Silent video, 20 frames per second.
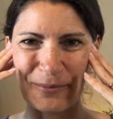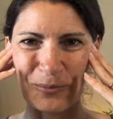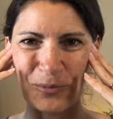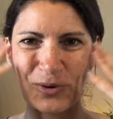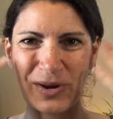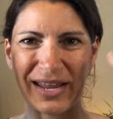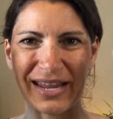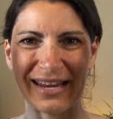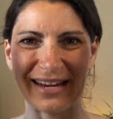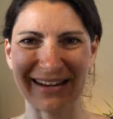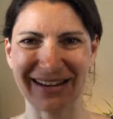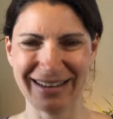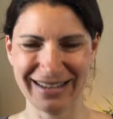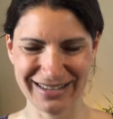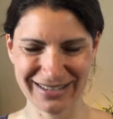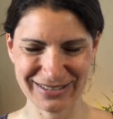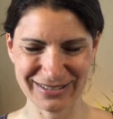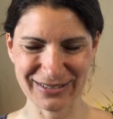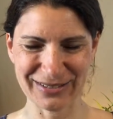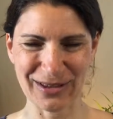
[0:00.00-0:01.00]
brain
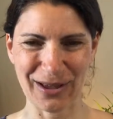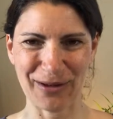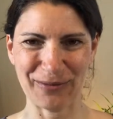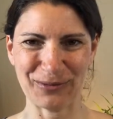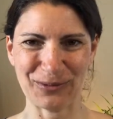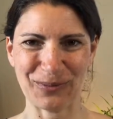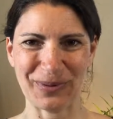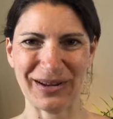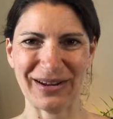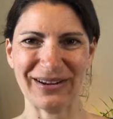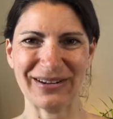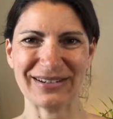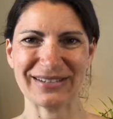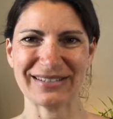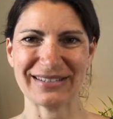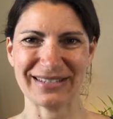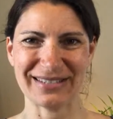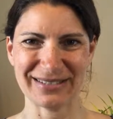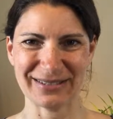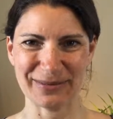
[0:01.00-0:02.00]
software
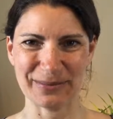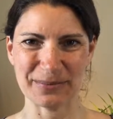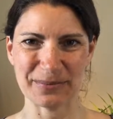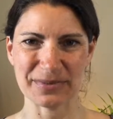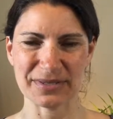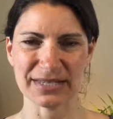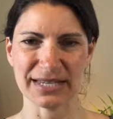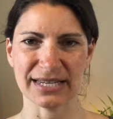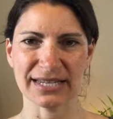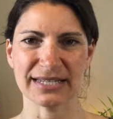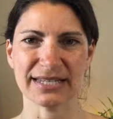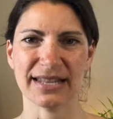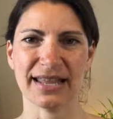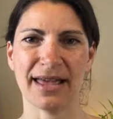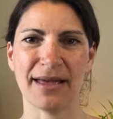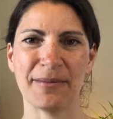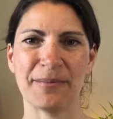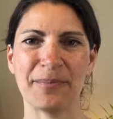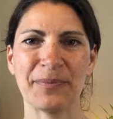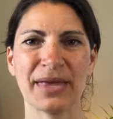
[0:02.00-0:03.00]
systems into
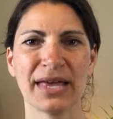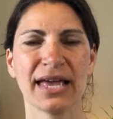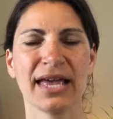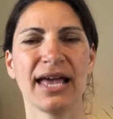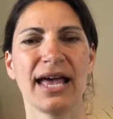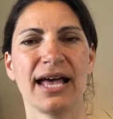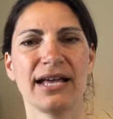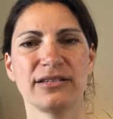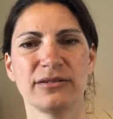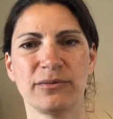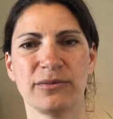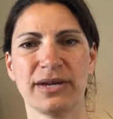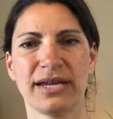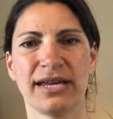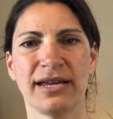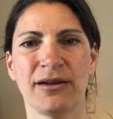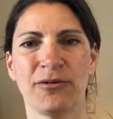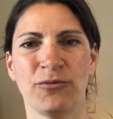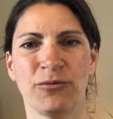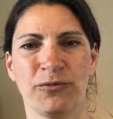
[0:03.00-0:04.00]
them as
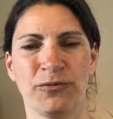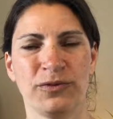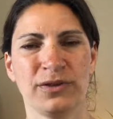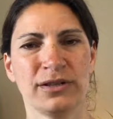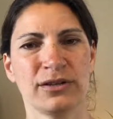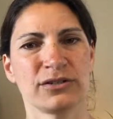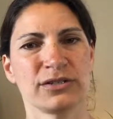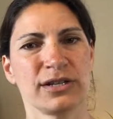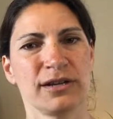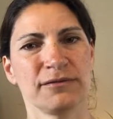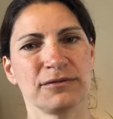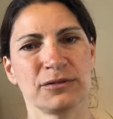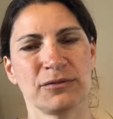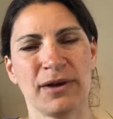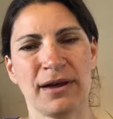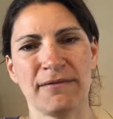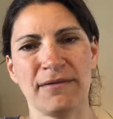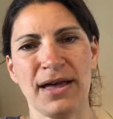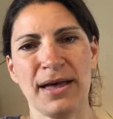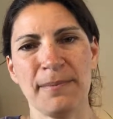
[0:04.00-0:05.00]
we feel ourselves
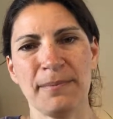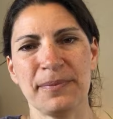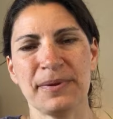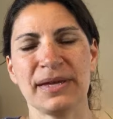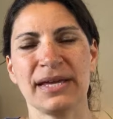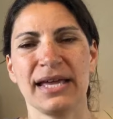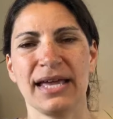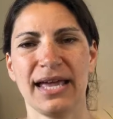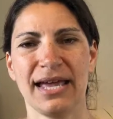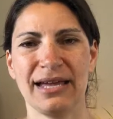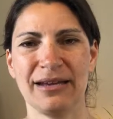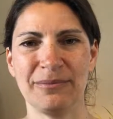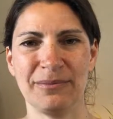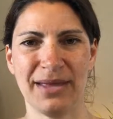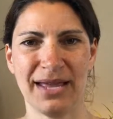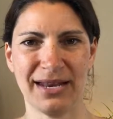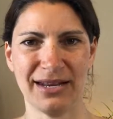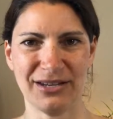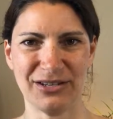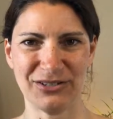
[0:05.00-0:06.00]
rev up and
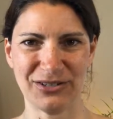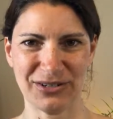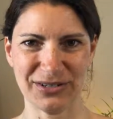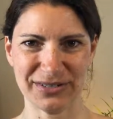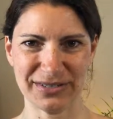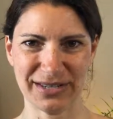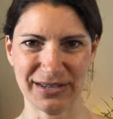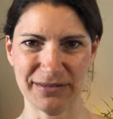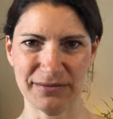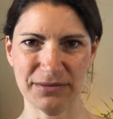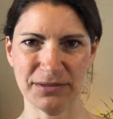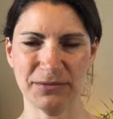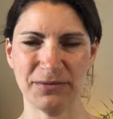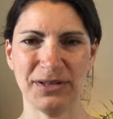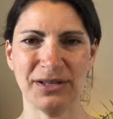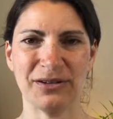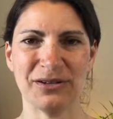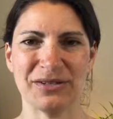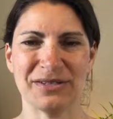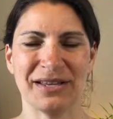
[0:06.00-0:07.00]
manage ourselves.
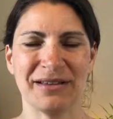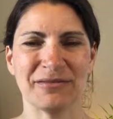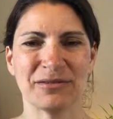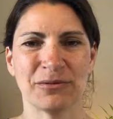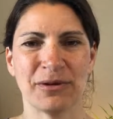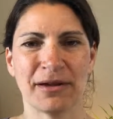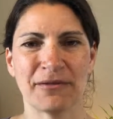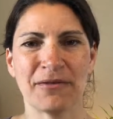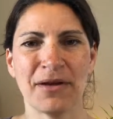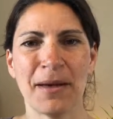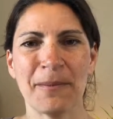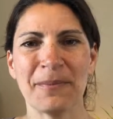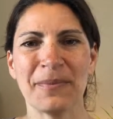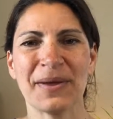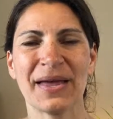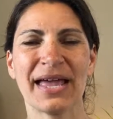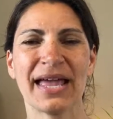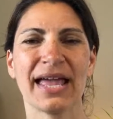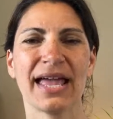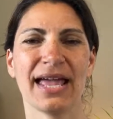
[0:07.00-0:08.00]
Feel ourselves rev up
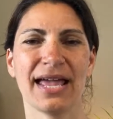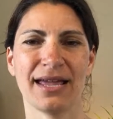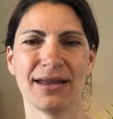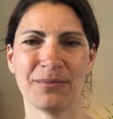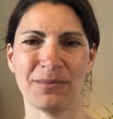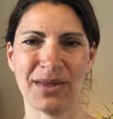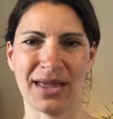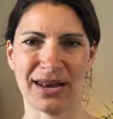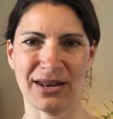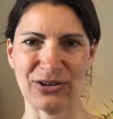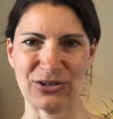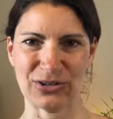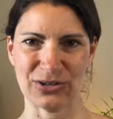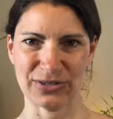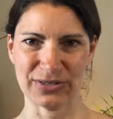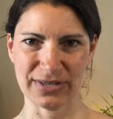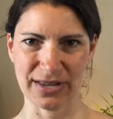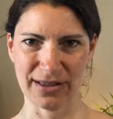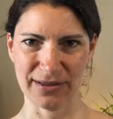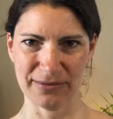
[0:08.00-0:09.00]
and manage
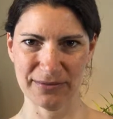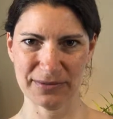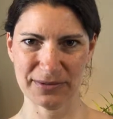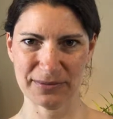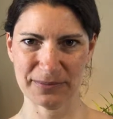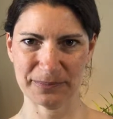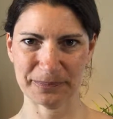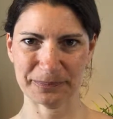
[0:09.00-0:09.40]
ourselves.